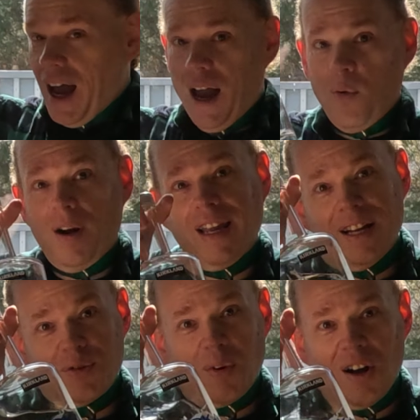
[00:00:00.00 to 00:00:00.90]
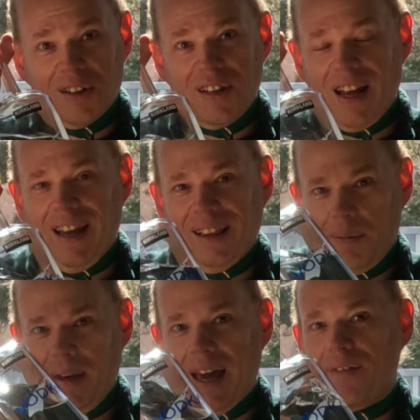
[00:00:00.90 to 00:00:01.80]
I want to get drunk tonight,
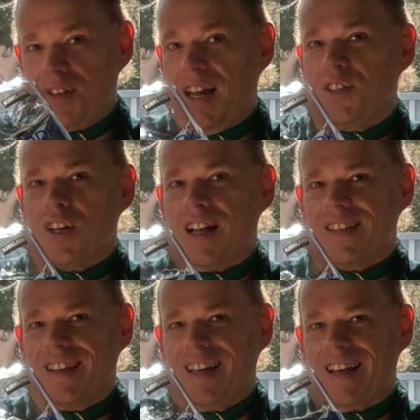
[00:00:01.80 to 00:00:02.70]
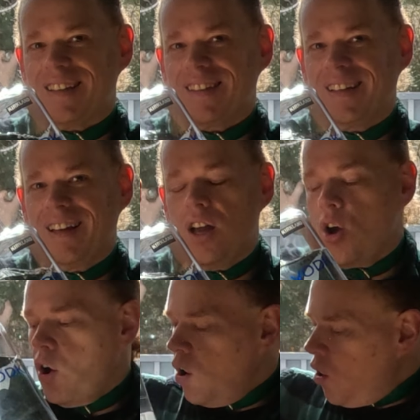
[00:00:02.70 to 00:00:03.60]
let me have 10 shots of this,
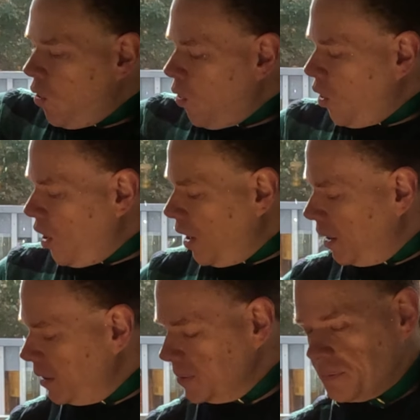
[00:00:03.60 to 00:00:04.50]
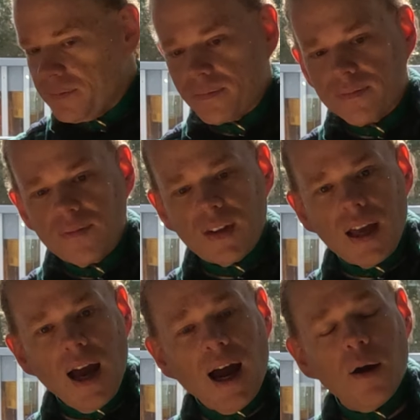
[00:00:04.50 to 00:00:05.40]
or
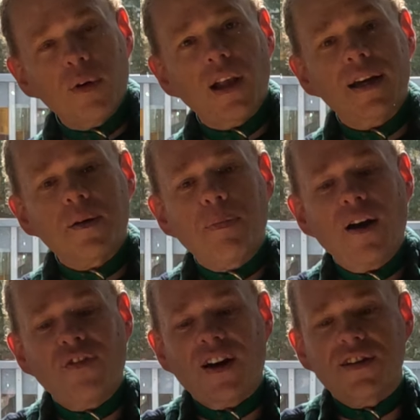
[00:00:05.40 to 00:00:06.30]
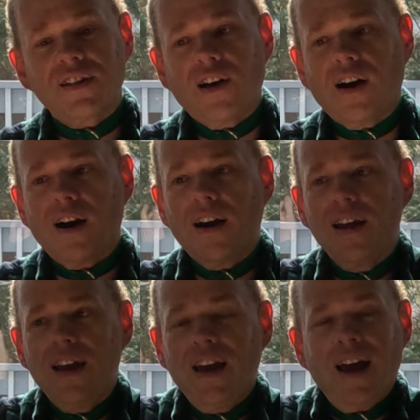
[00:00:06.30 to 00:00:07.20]
I would like to puff on a cigar
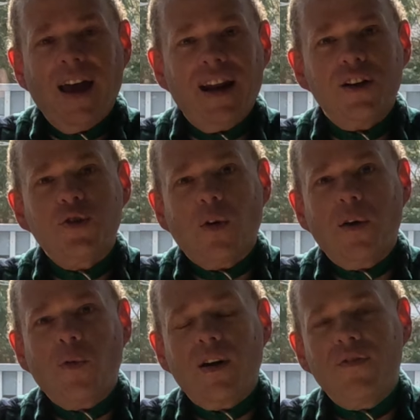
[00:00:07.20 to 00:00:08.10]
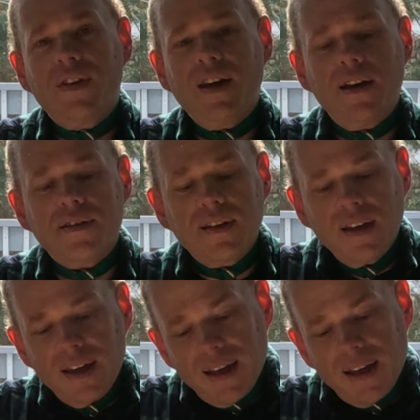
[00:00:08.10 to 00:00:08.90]
and enjoy one of these